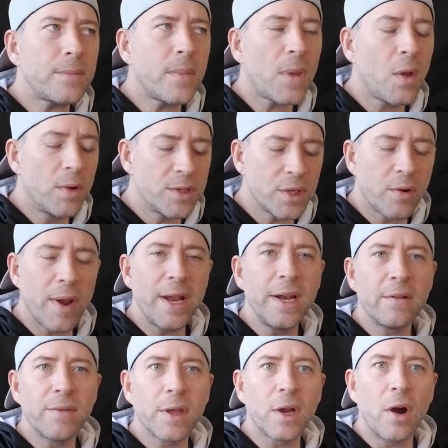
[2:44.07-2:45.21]
what's the grading
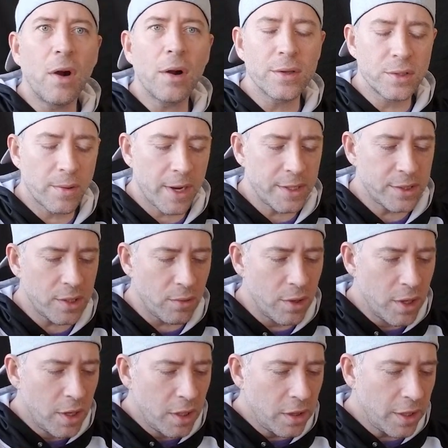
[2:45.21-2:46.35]
of the cards, right? So
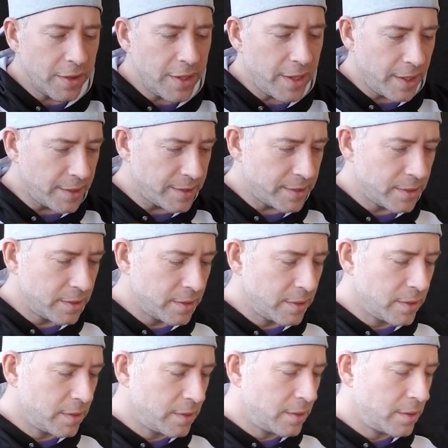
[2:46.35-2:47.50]
look at this.
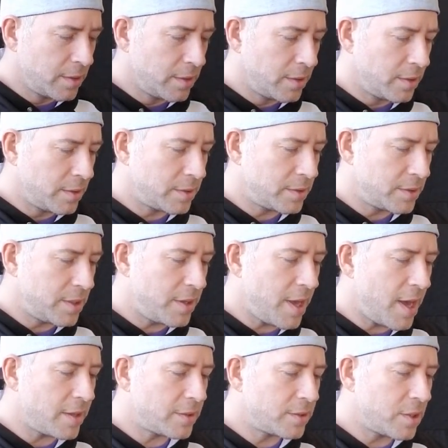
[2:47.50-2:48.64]
See
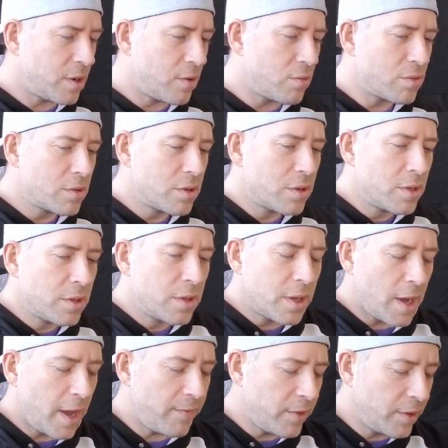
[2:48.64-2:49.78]
that? So
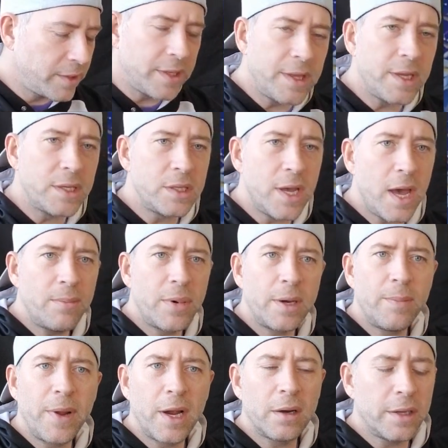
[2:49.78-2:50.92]
I haven't looked at these yet, but
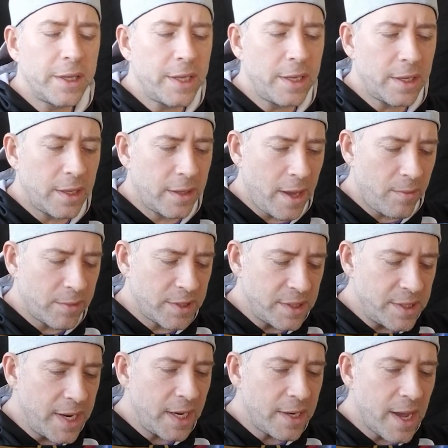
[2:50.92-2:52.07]
apparently that one's
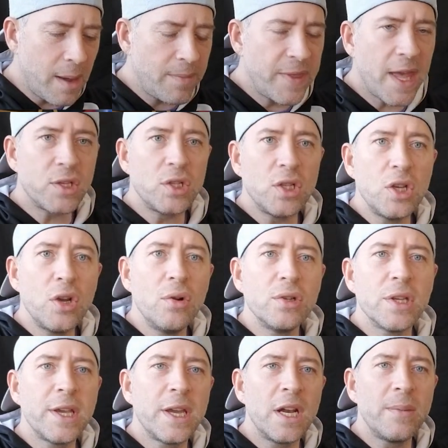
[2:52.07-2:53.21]
dinged up. That's
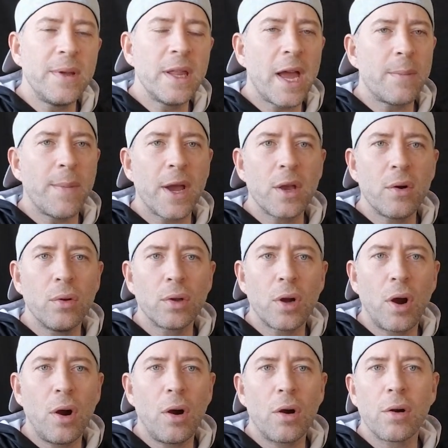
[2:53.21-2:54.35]
usually going to be like my gold
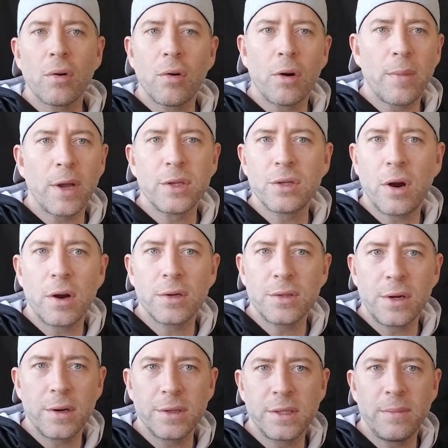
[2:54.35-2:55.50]
card or my
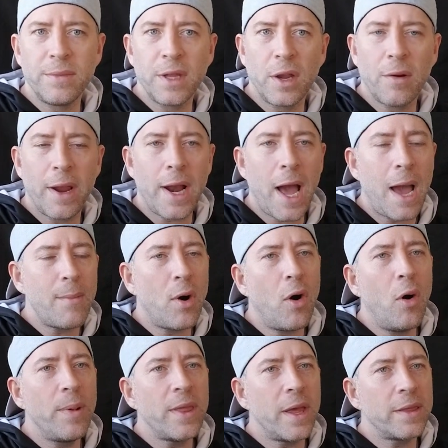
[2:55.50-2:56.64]
Charizard or something great. I'm
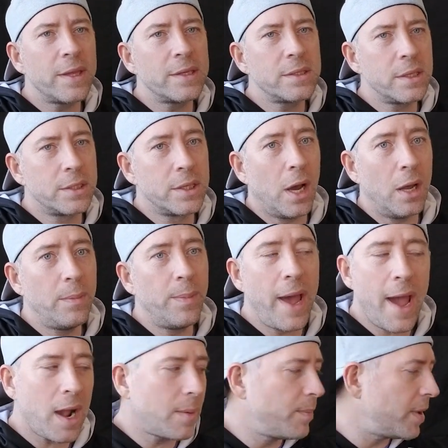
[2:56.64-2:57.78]
hoping that this is a dud
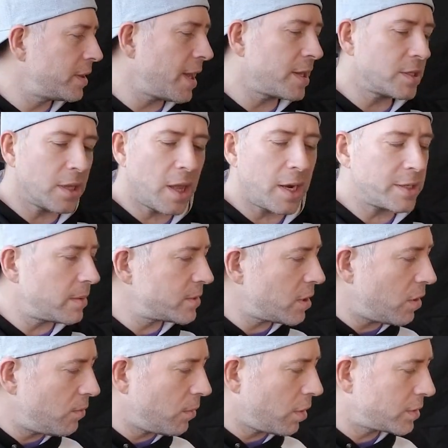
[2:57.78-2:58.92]
pack, but that's a lot of times
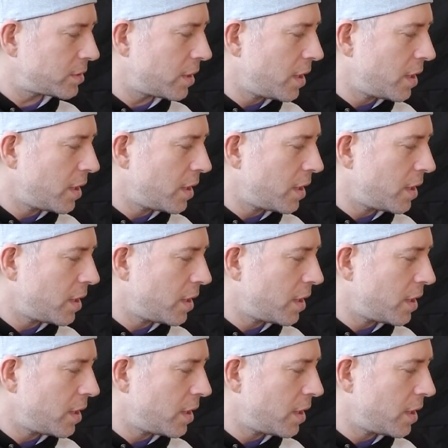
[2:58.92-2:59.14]
how it works.